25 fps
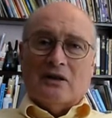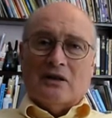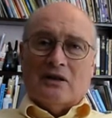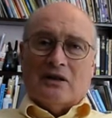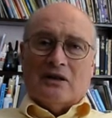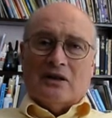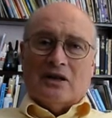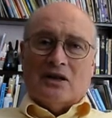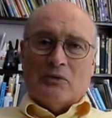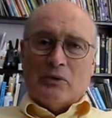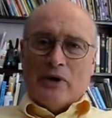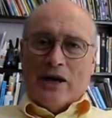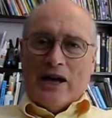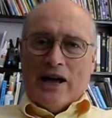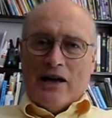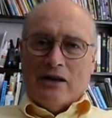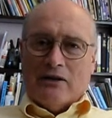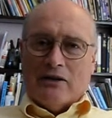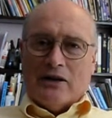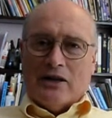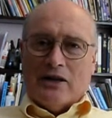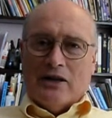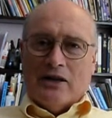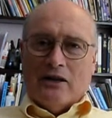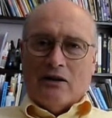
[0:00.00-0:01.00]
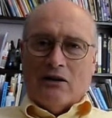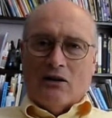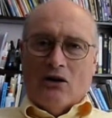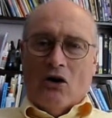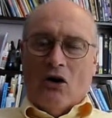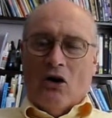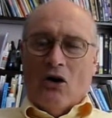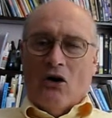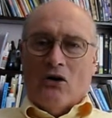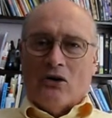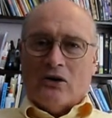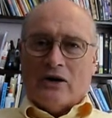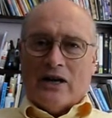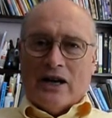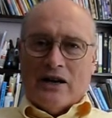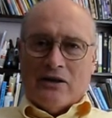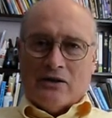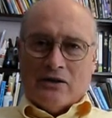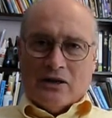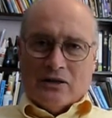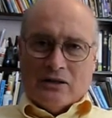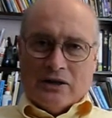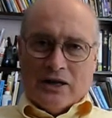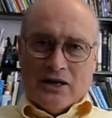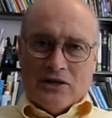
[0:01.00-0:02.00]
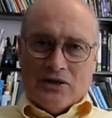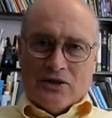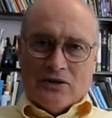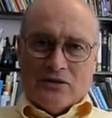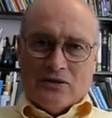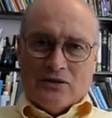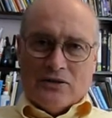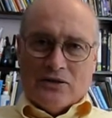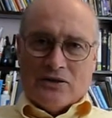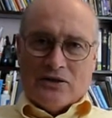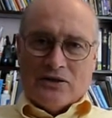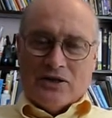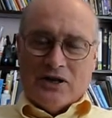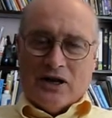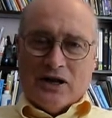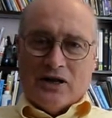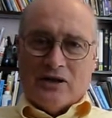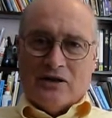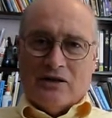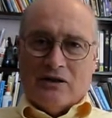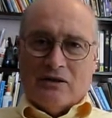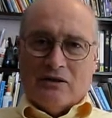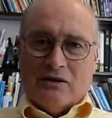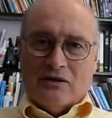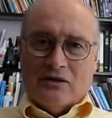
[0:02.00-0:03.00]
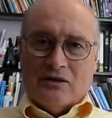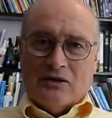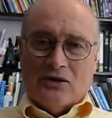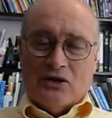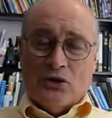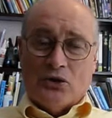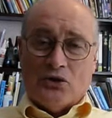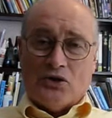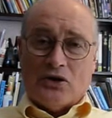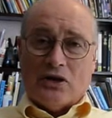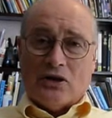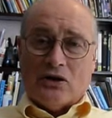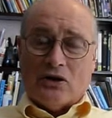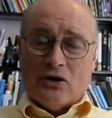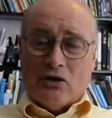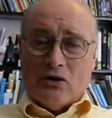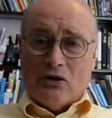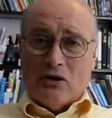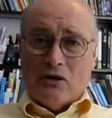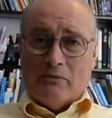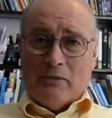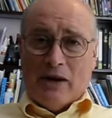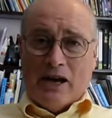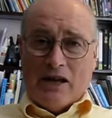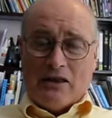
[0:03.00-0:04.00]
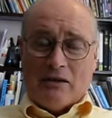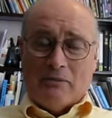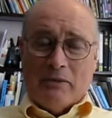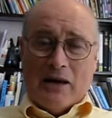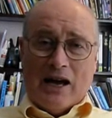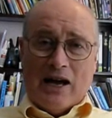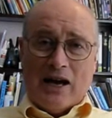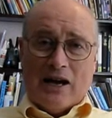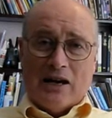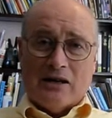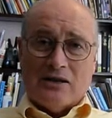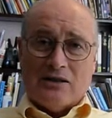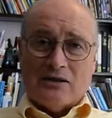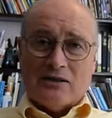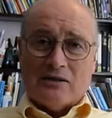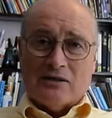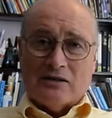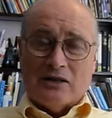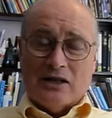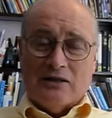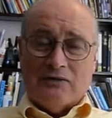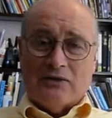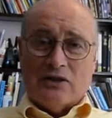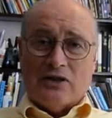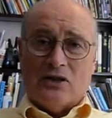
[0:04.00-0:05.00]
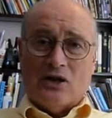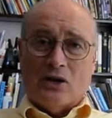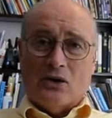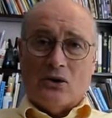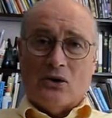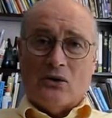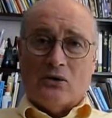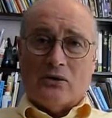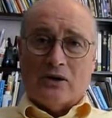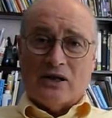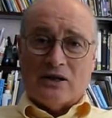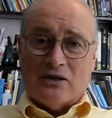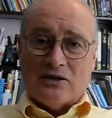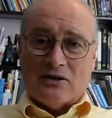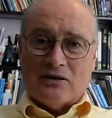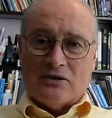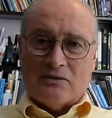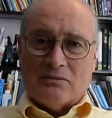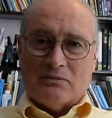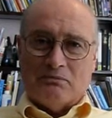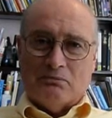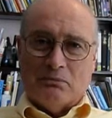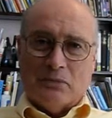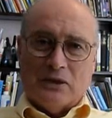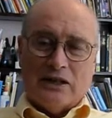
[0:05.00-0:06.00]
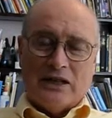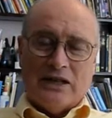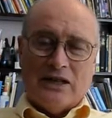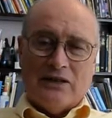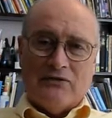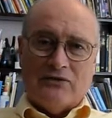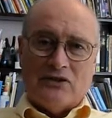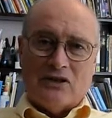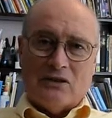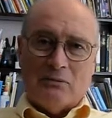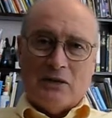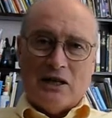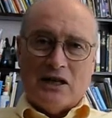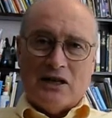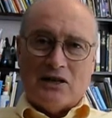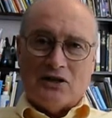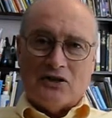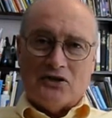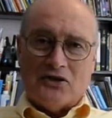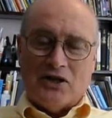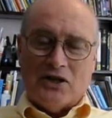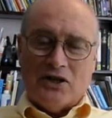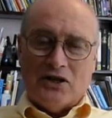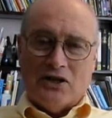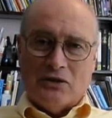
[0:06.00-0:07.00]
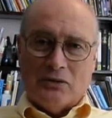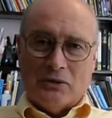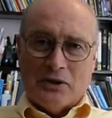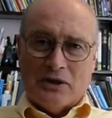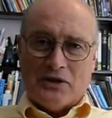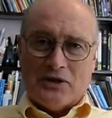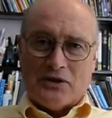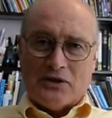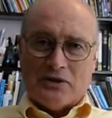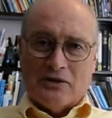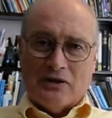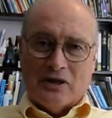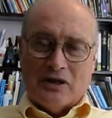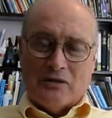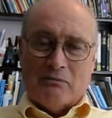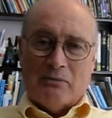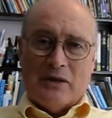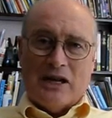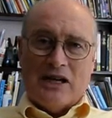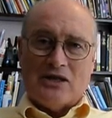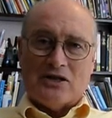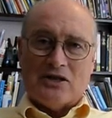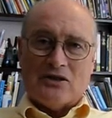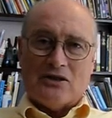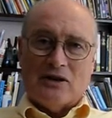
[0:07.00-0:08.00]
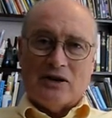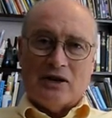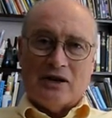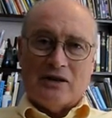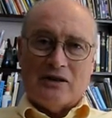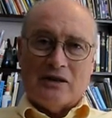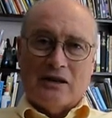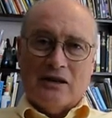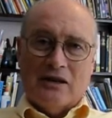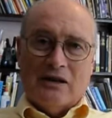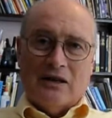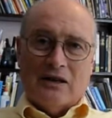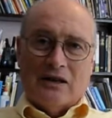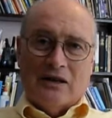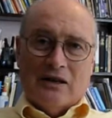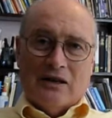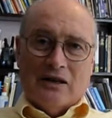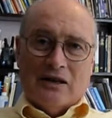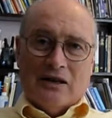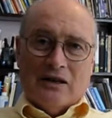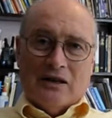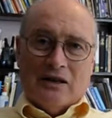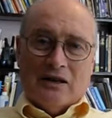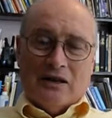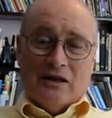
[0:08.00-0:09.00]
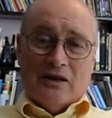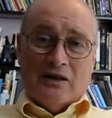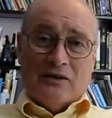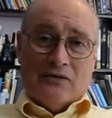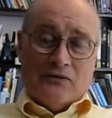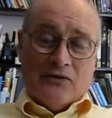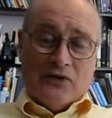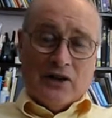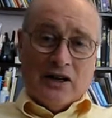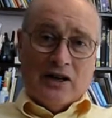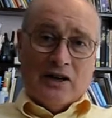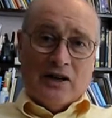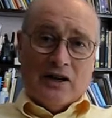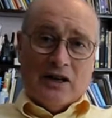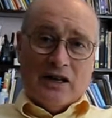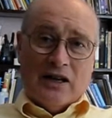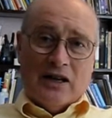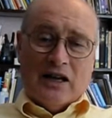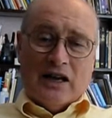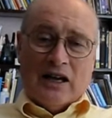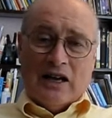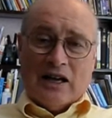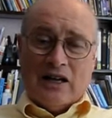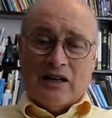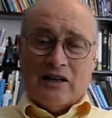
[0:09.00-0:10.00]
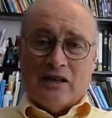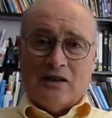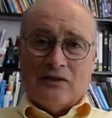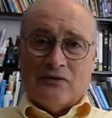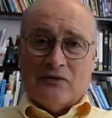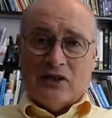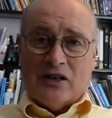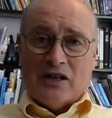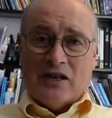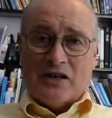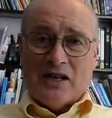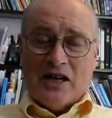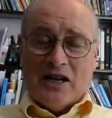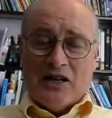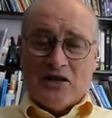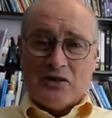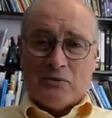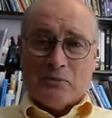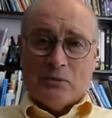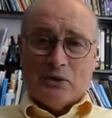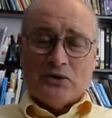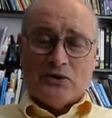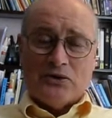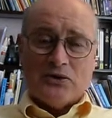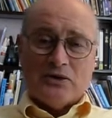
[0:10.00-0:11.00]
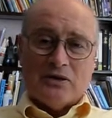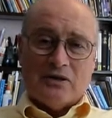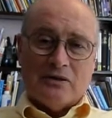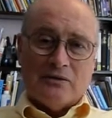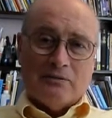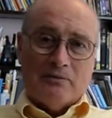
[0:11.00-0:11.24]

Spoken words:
in reality all calculations done using current mathematics, even though it's believed to be continuous and based on infinity and infinitesimals,